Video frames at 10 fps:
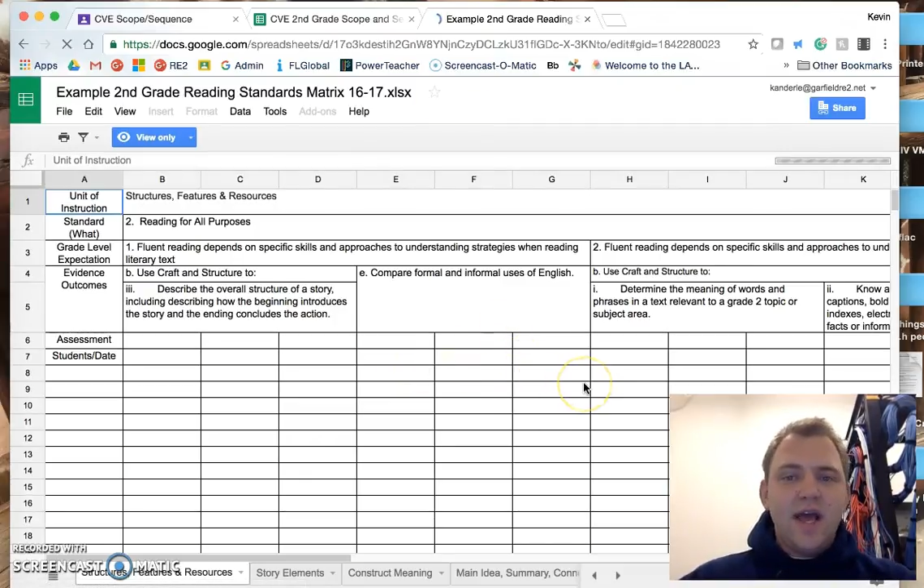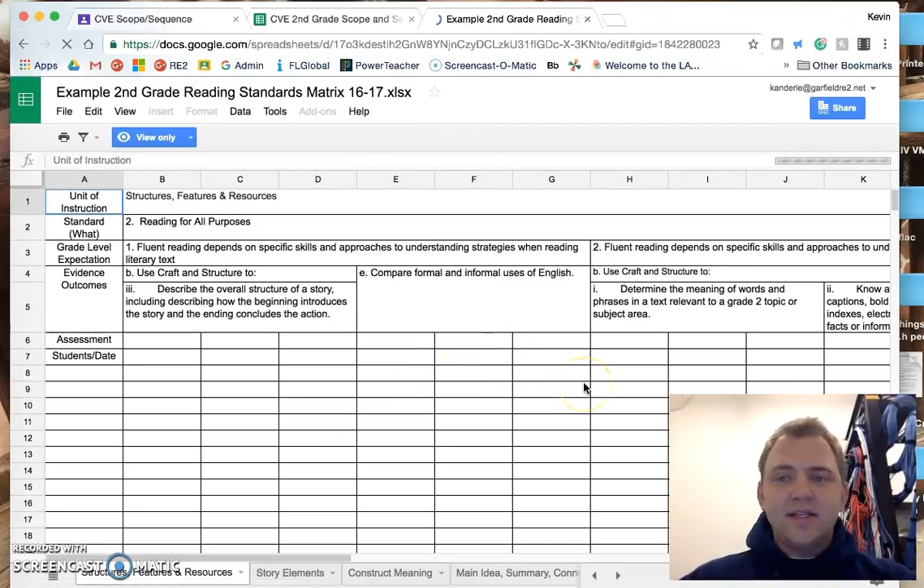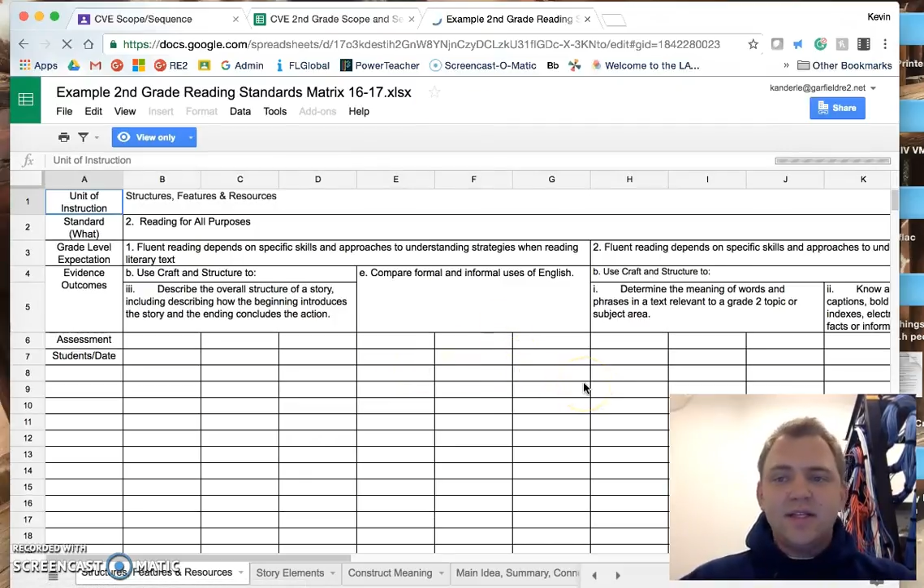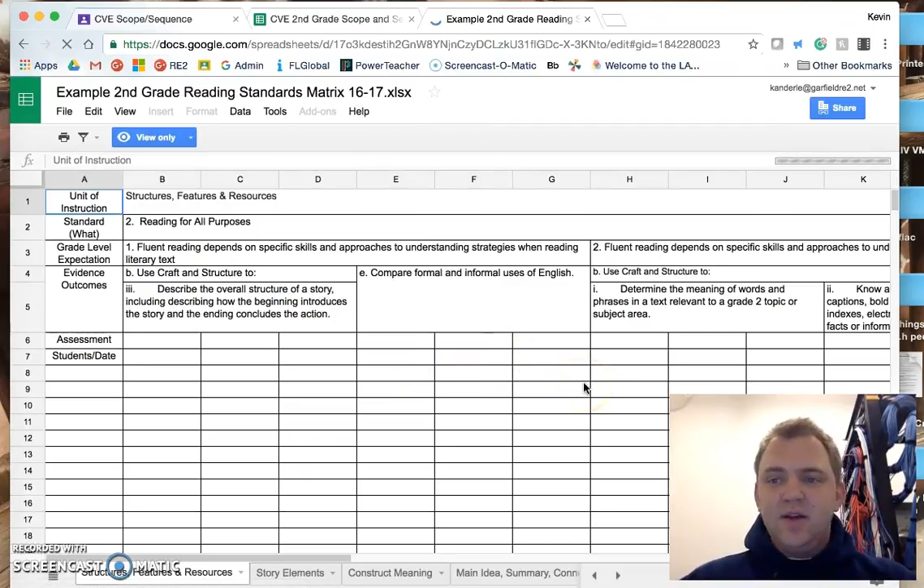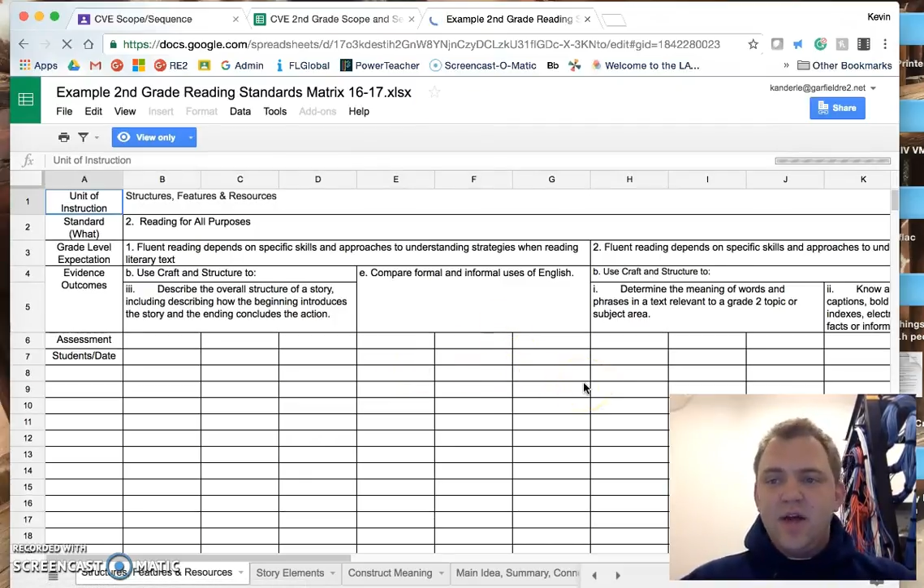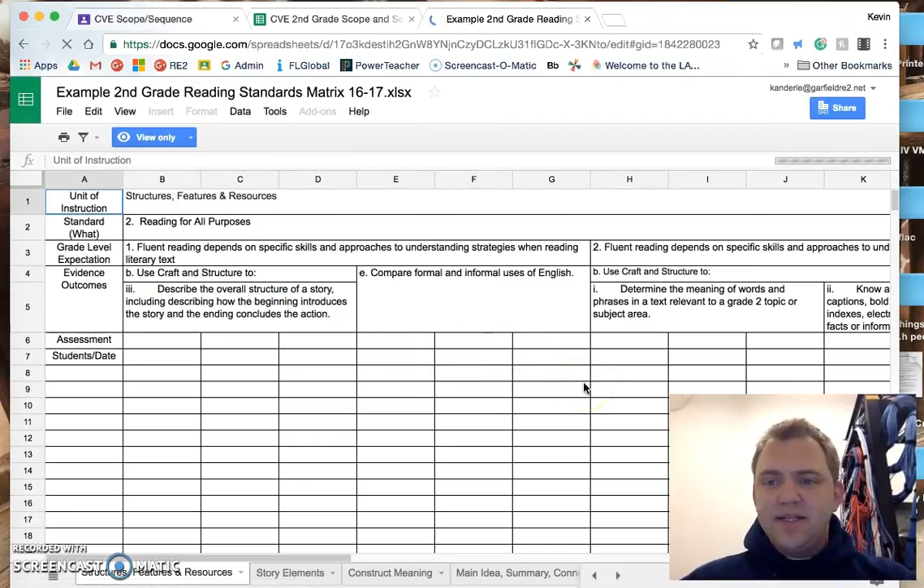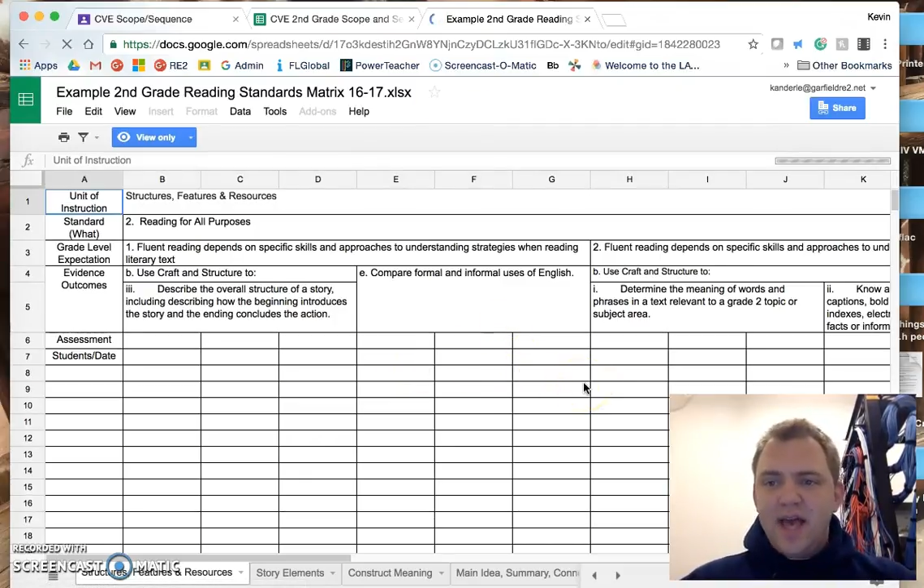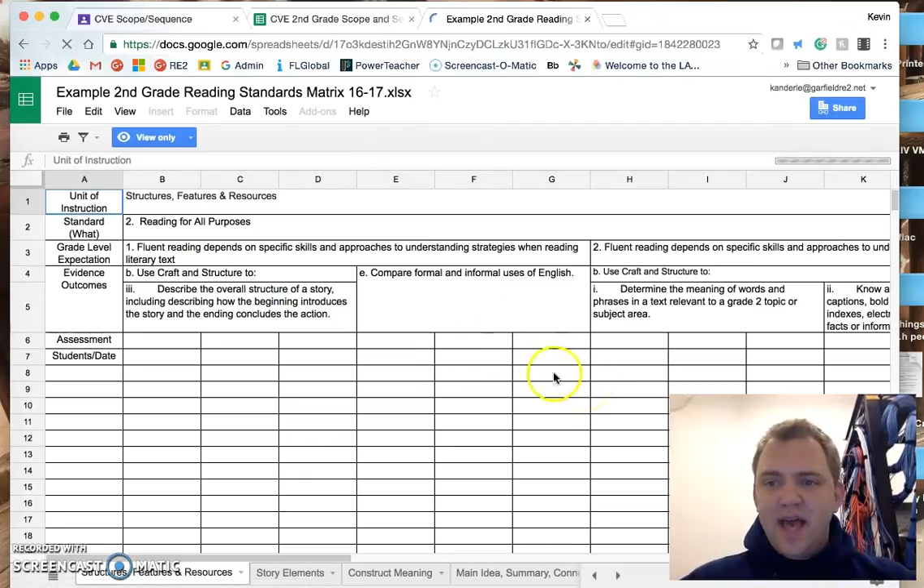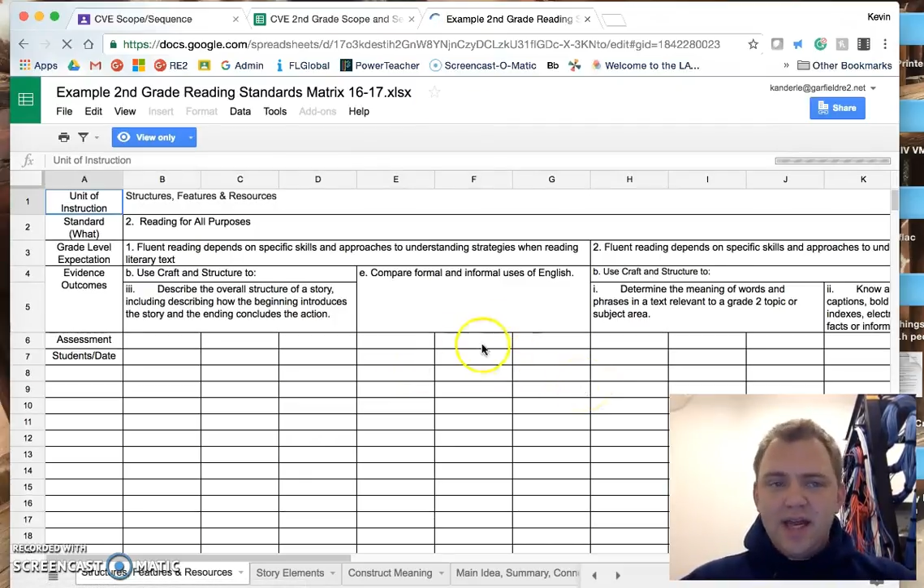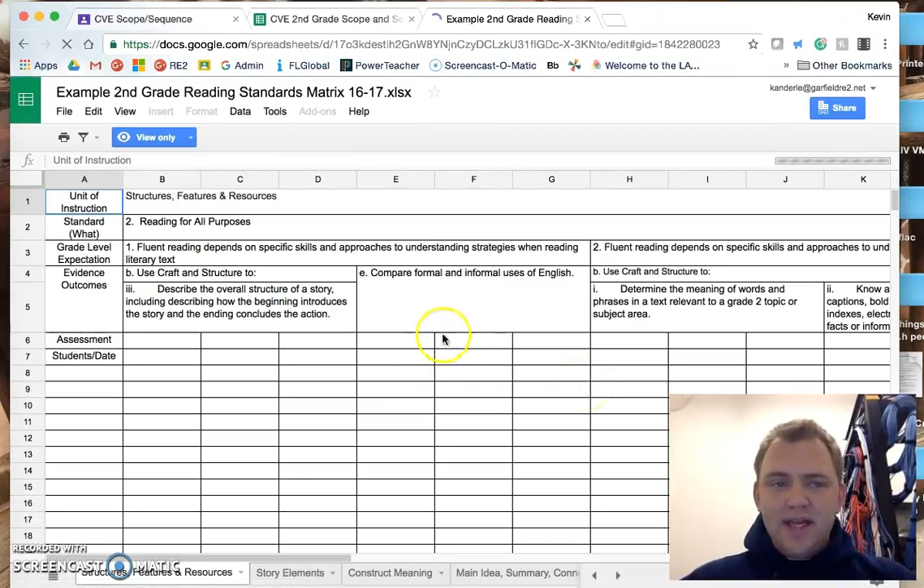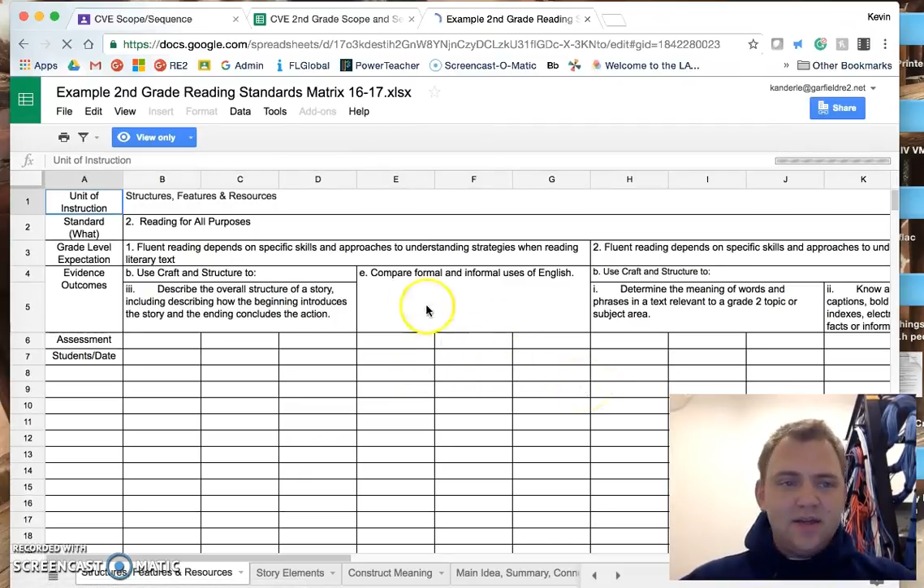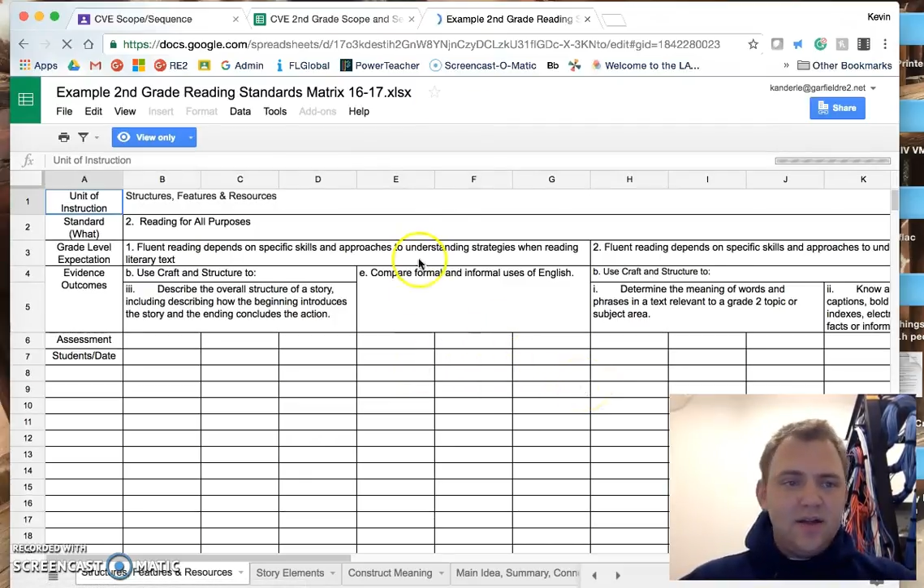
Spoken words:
asking you not to